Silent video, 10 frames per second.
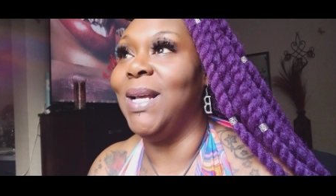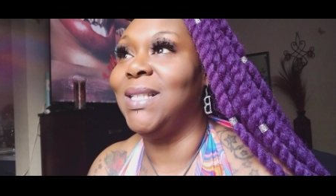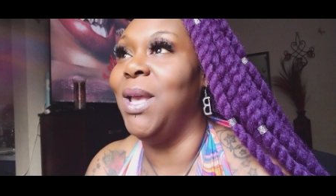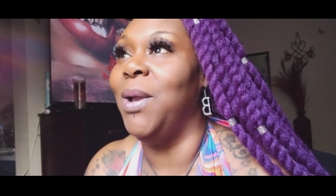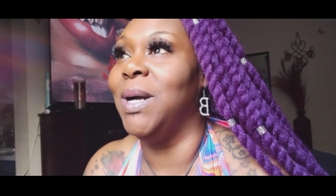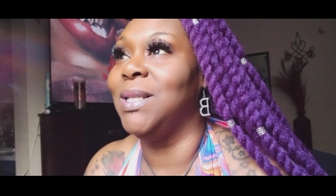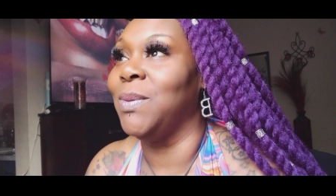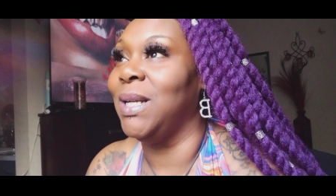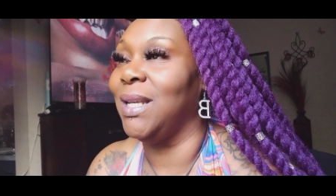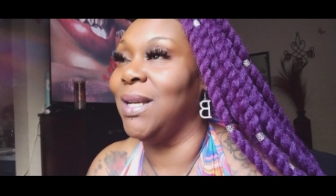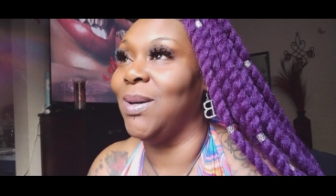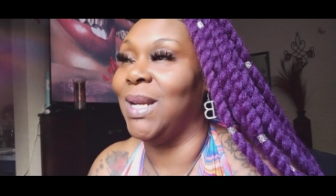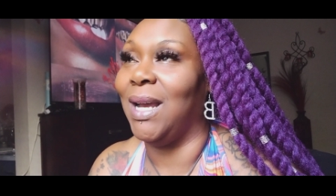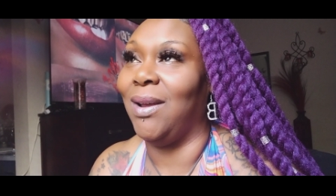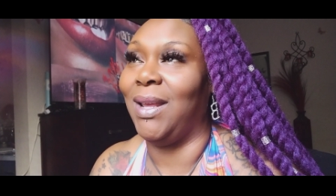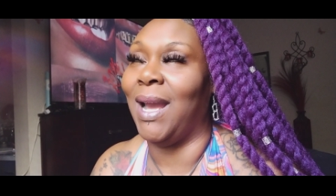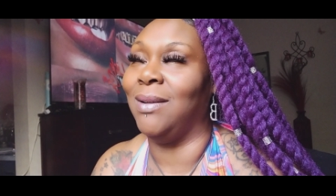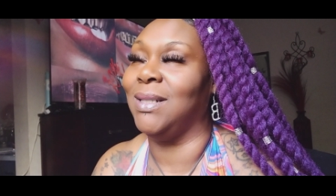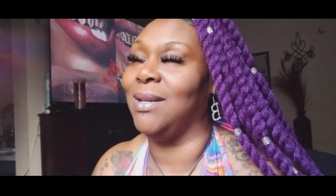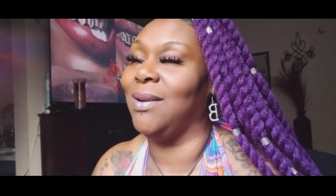see what's really going on in
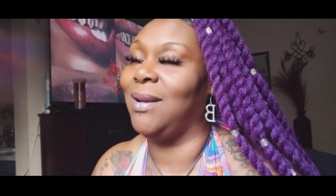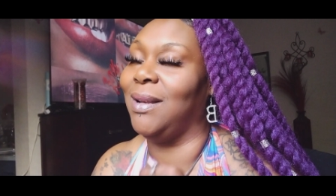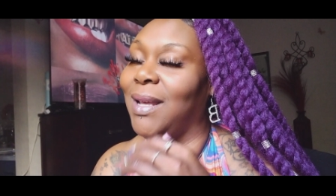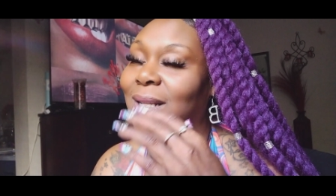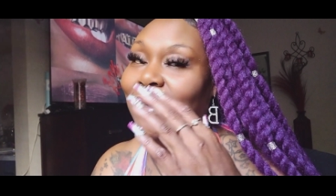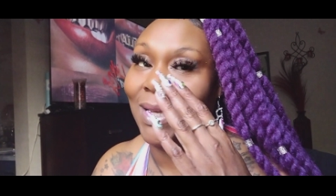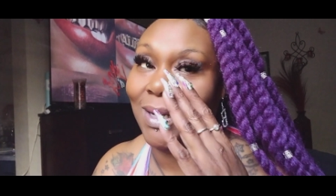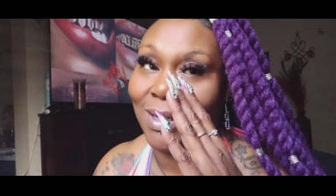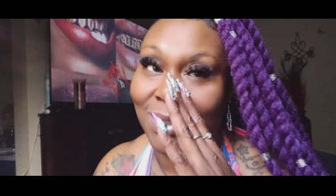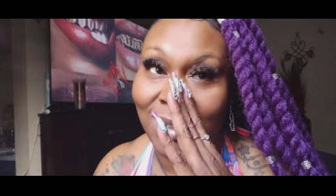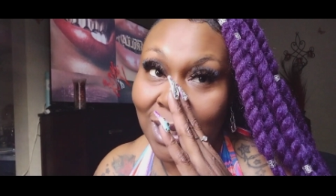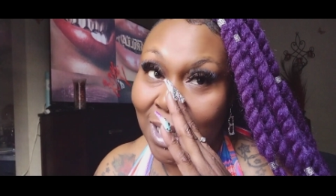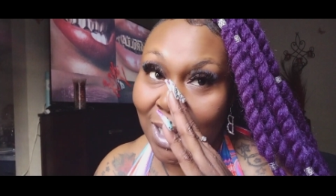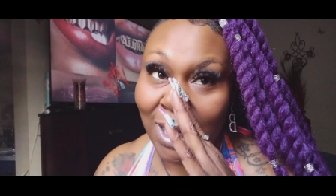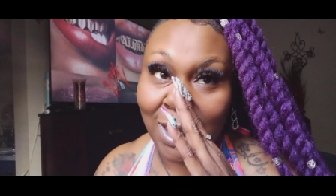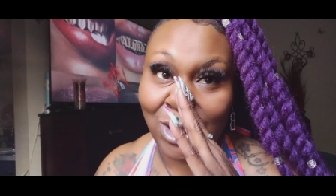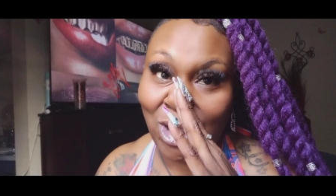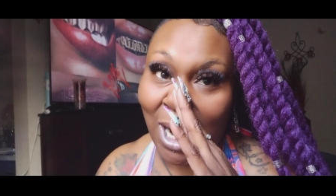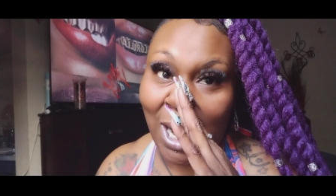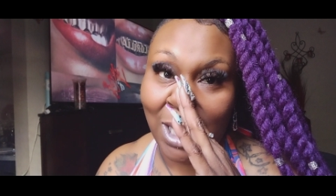y'all general collective energy. Because,
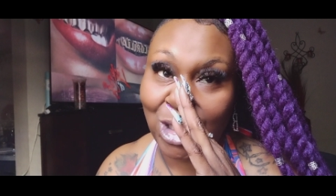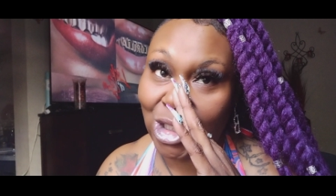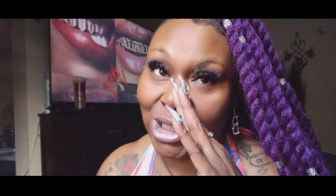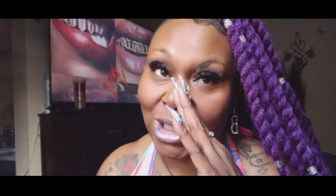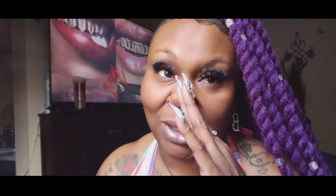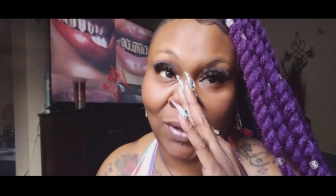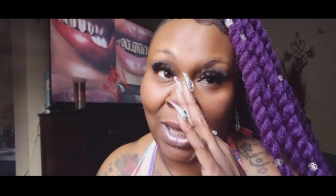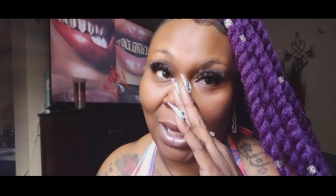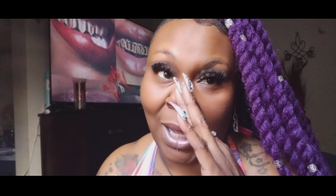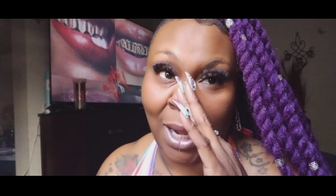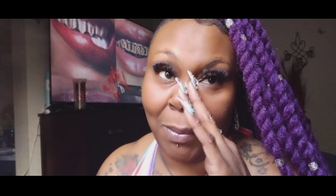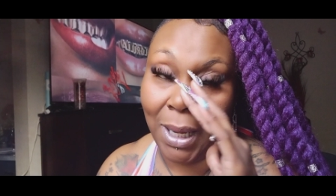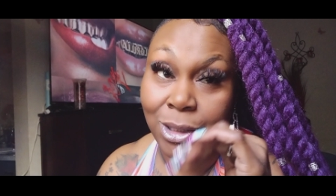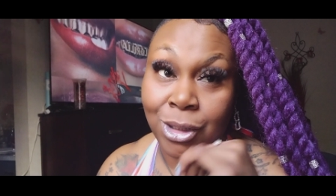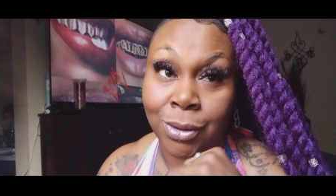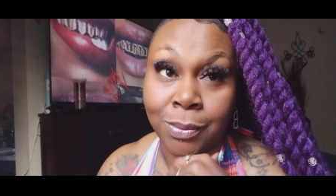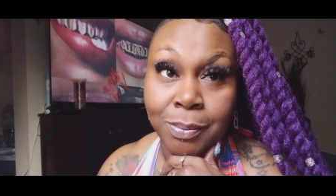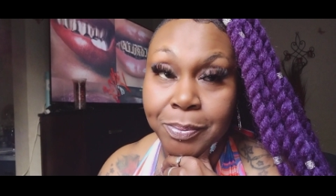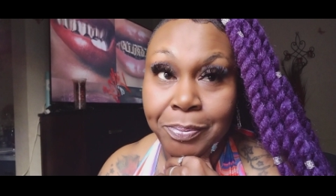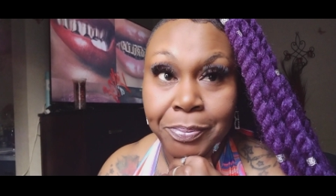child, she just found out about you.
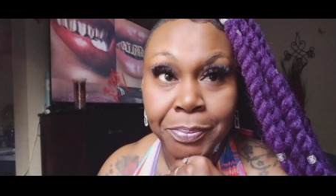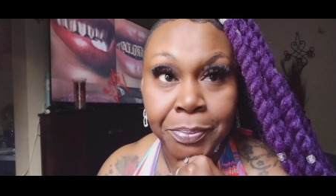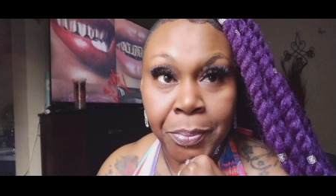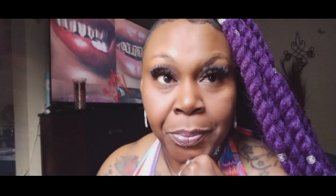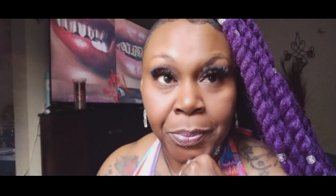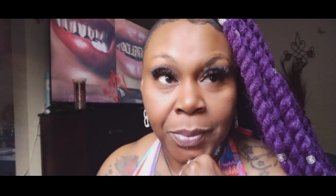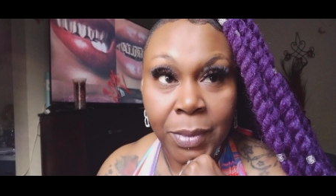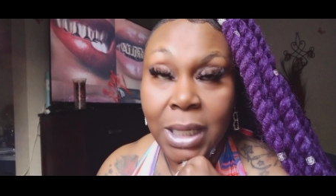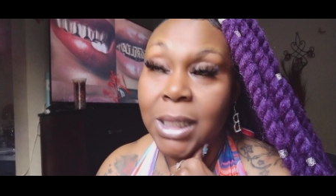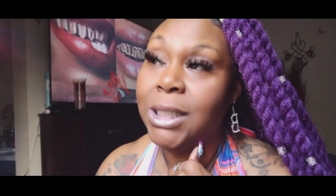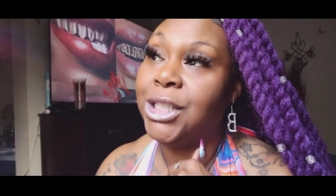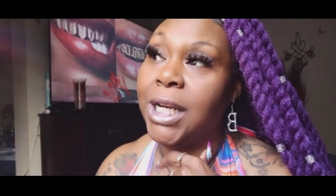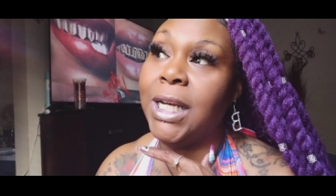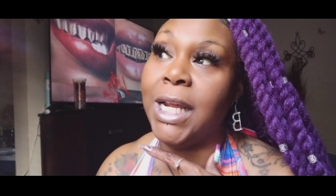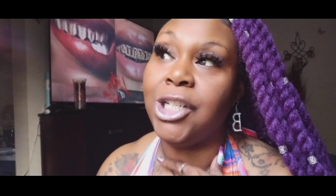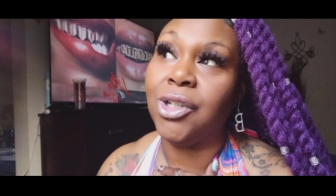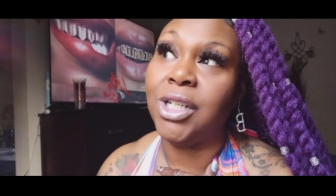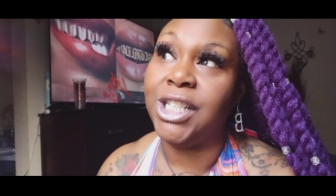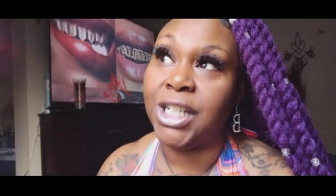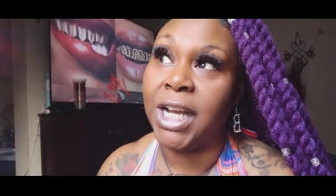She
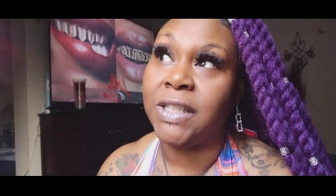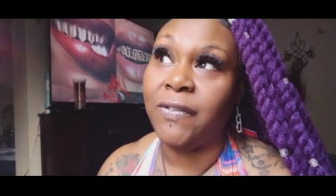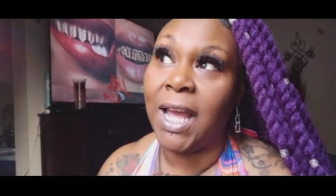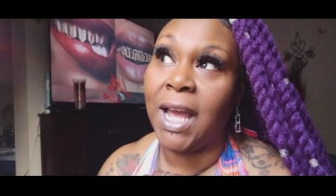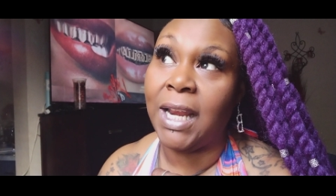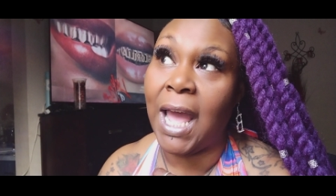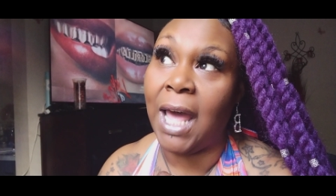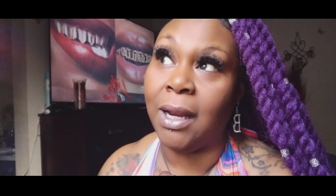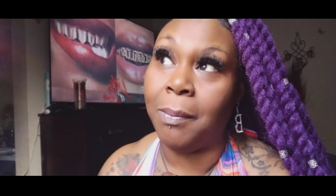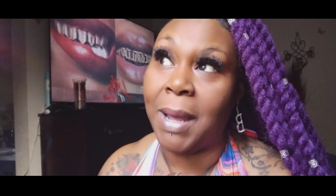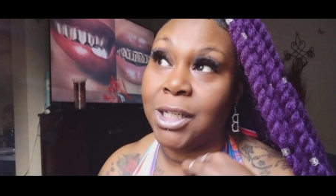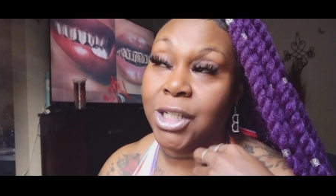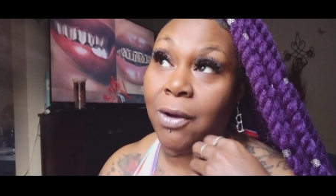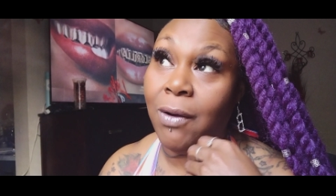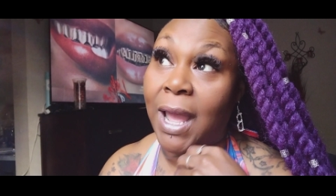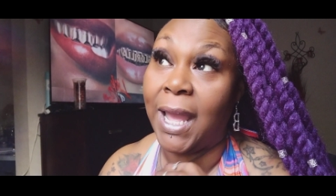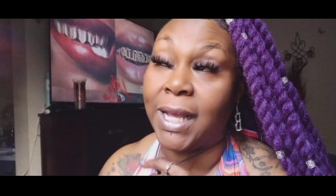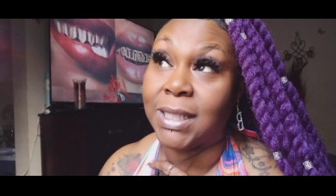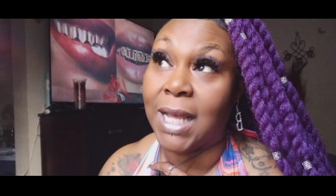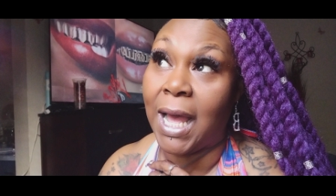literally just found out about your
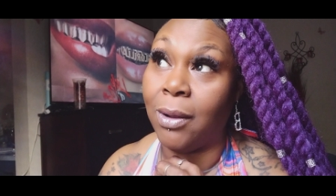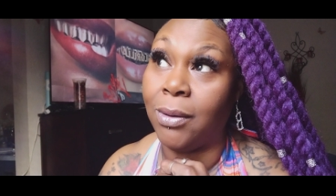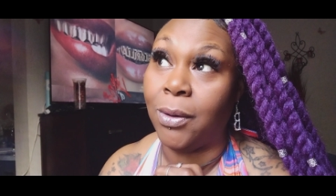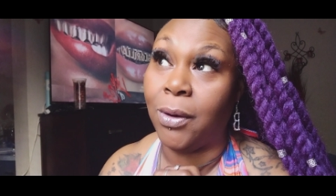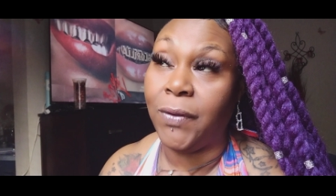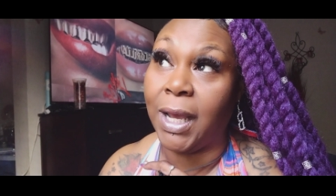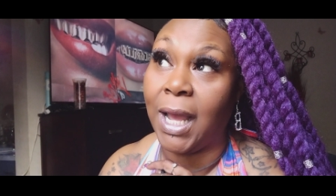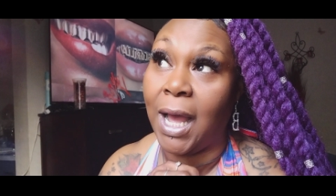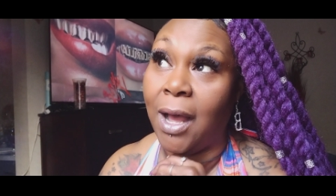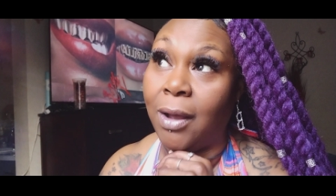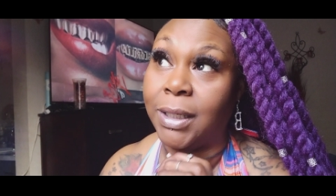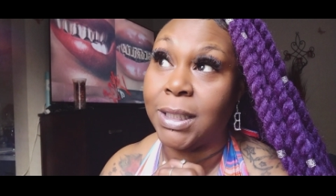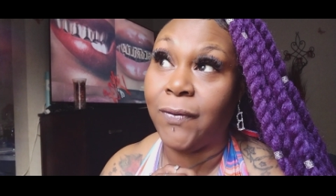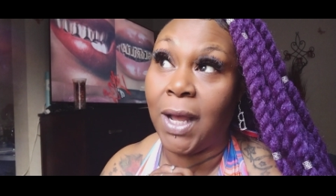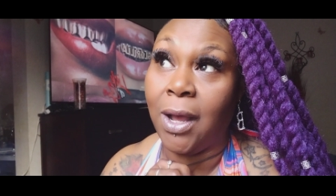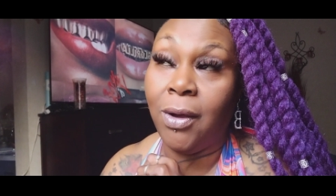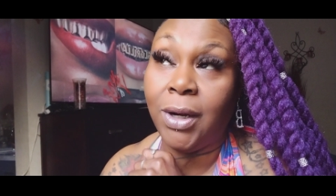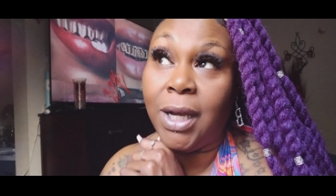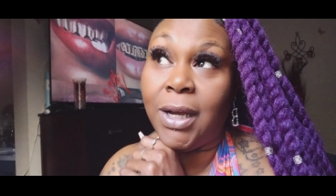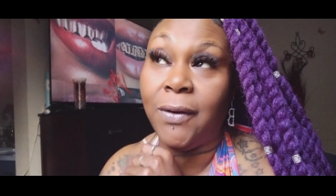ass. I don't know if you called his phone
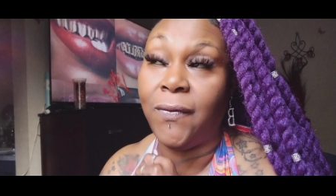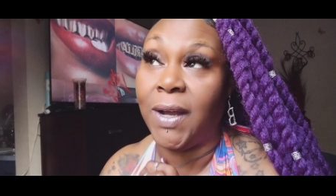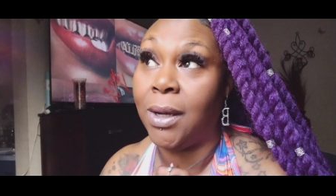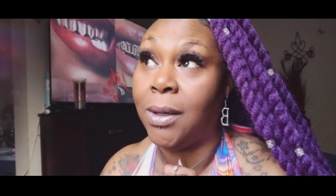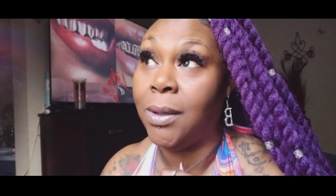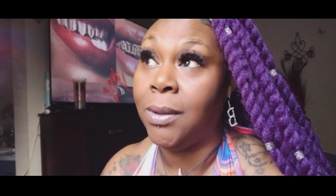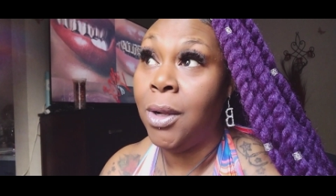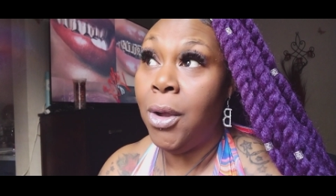or her phone